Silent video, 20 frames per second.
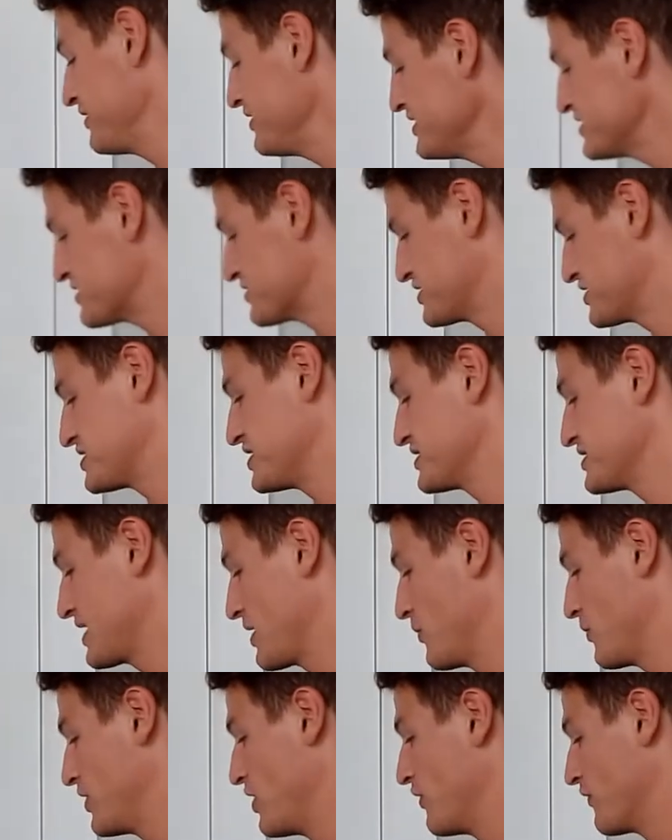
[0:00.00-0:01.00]
these are just things I
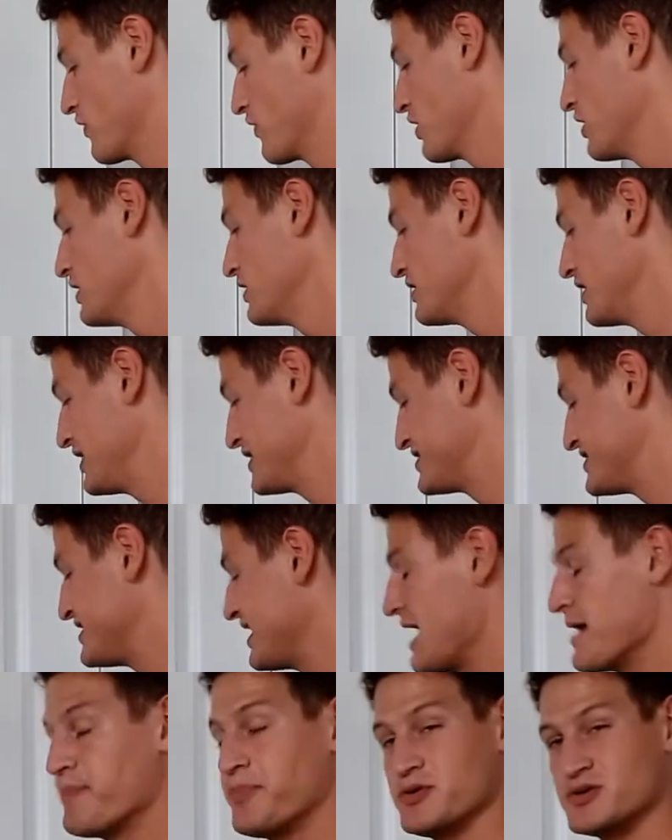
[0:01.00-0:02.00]
went over,
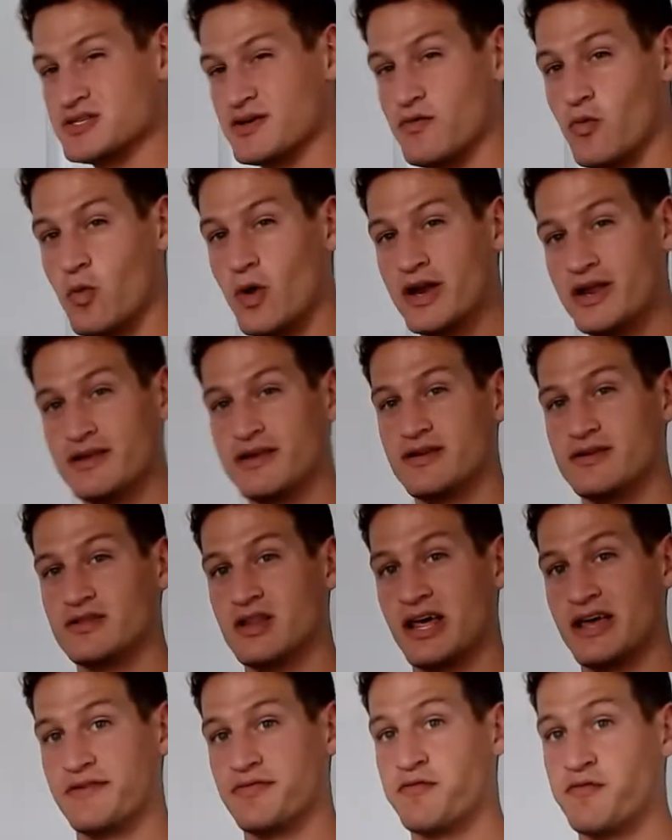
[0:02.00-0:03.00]
examples of what
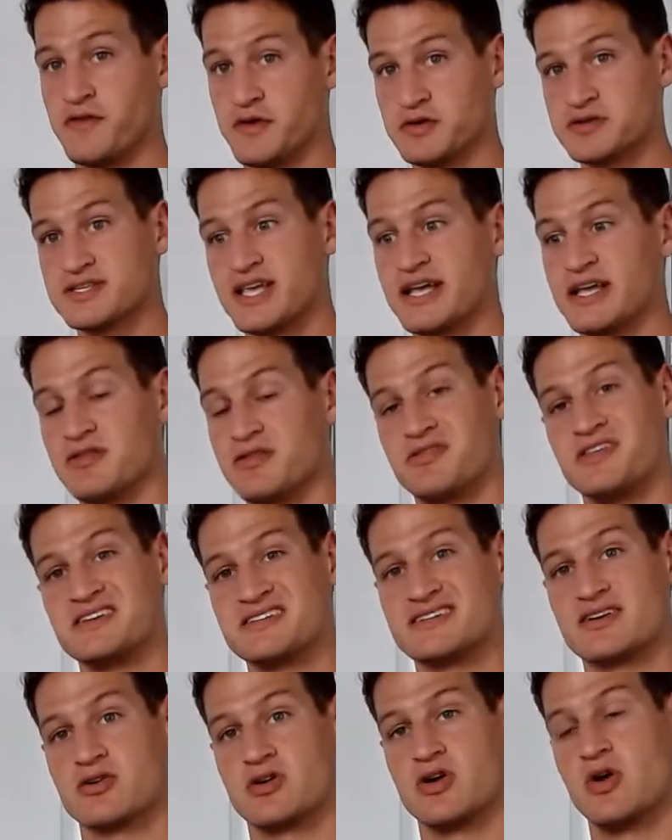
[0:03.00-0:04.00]
it feels like and things
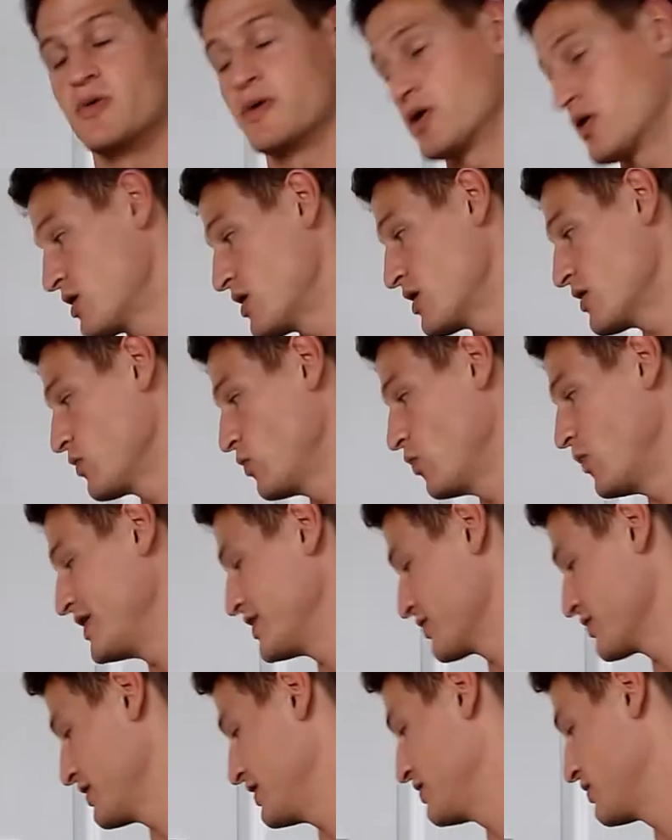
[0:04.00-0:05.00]
that are going wrong when
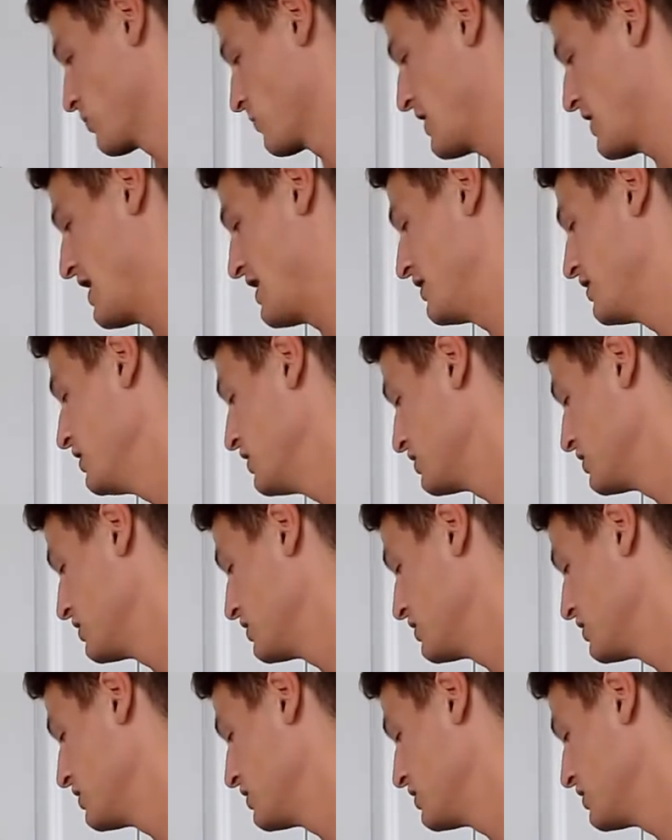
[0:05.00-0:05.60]
you're in the red.